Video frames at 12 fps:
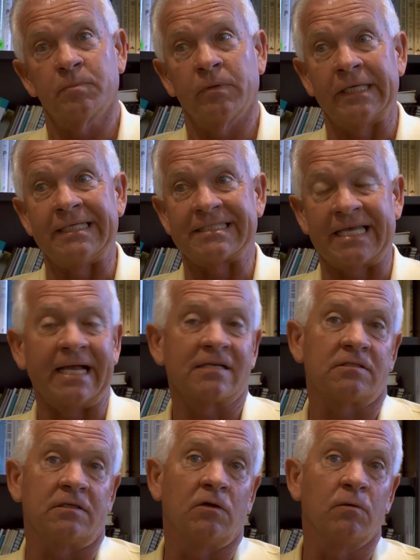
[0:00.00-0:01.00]
place
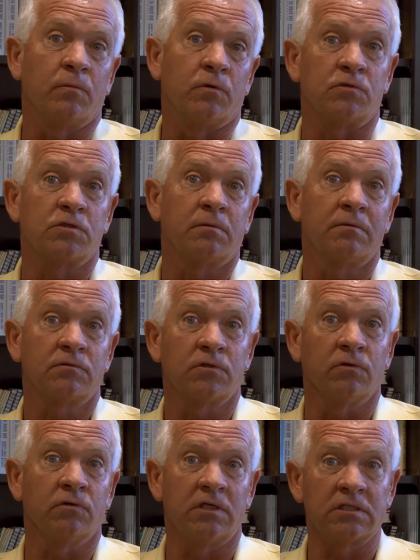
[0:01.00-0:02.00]
actually almost
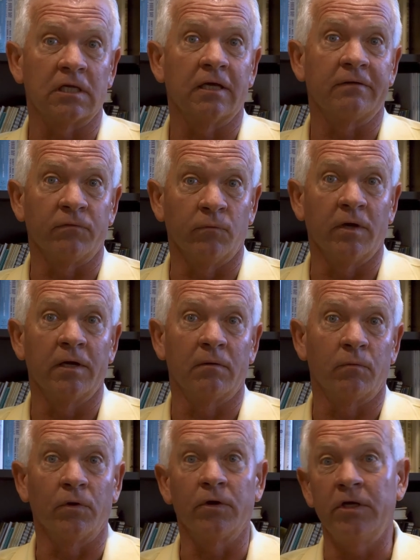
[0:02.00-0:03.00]
turned his life
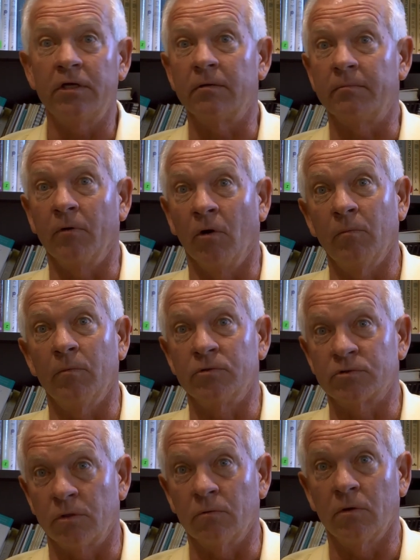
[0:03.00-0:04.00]
around where he could
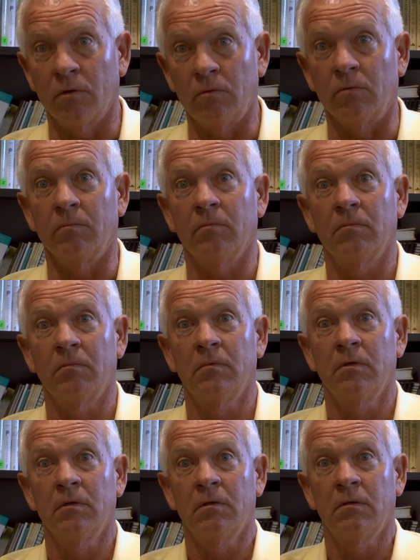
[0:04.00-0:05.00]
almost go home.
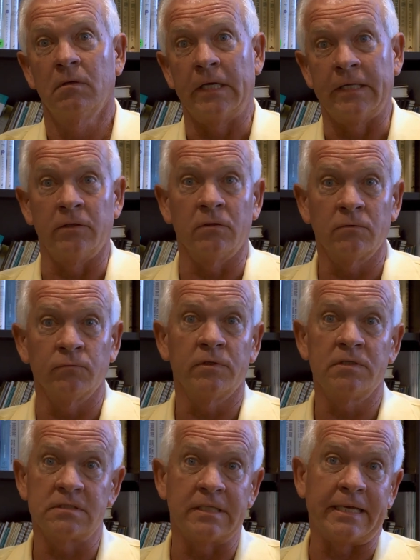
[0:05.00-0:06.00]
And the only
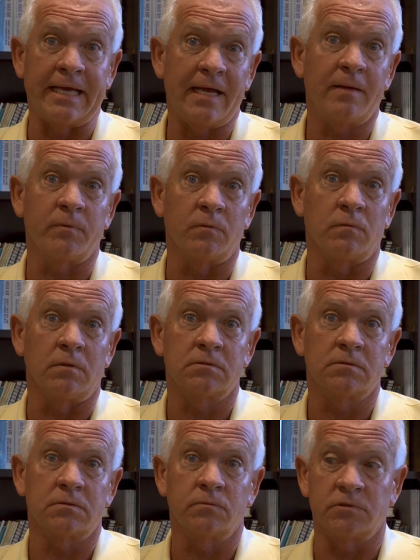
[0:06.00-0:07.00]
reason that happened
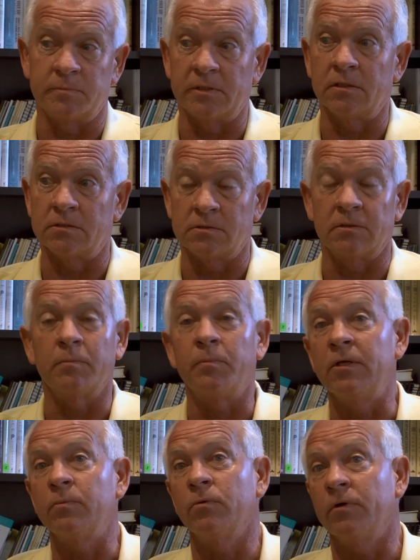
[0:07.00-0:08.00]
was because of the
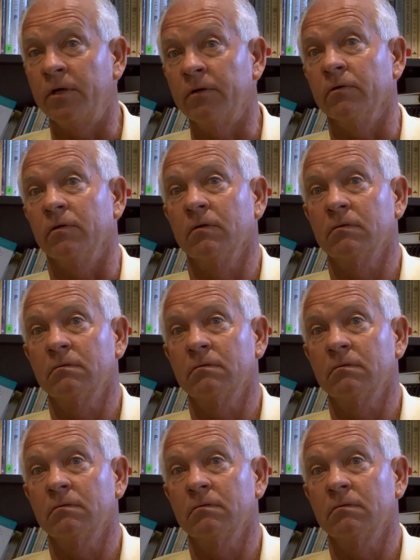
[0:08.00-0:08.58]
people here.